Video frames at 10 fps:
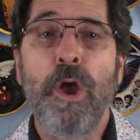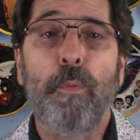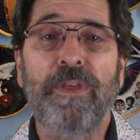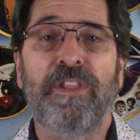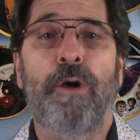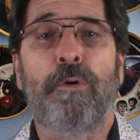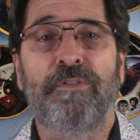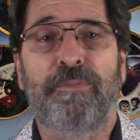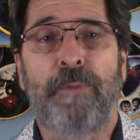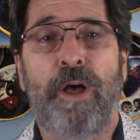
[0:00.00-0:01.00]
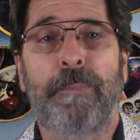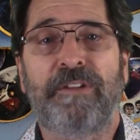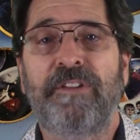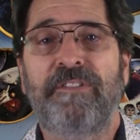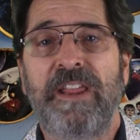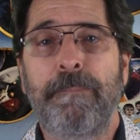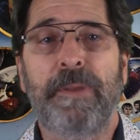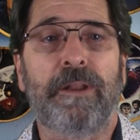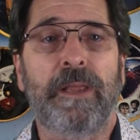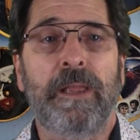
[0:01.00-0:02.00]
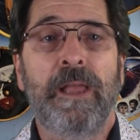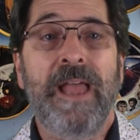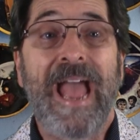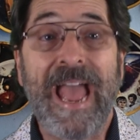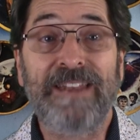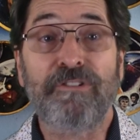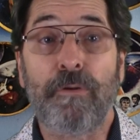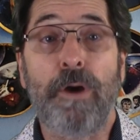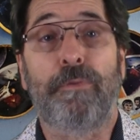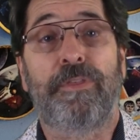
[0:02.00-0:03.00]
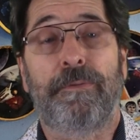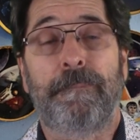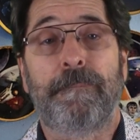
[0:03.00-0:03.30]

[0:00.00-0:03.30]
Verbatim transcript: with local small business team building and growth.